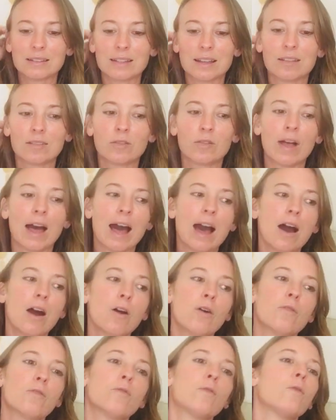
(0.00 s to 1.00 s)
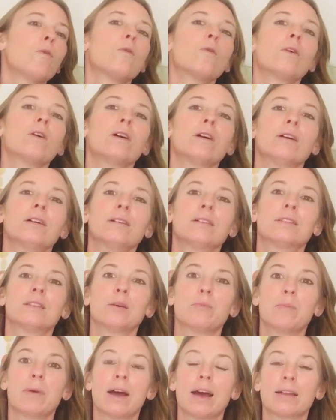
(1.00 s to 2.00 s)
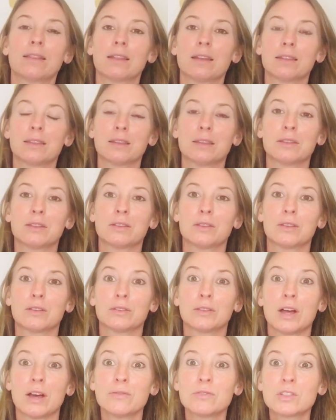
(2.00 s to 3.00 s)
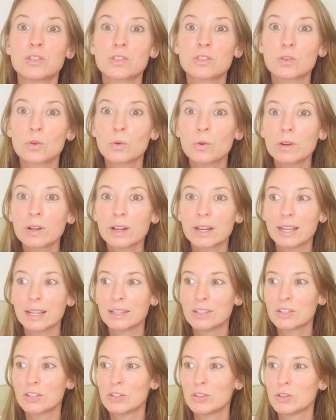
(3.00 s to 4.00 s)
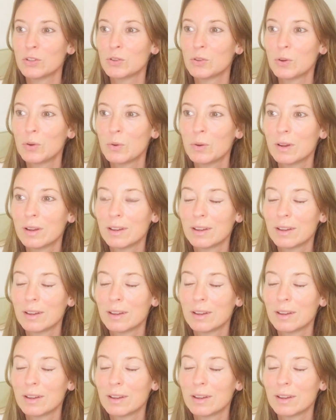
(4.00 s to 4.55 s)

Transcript: allow for the love story to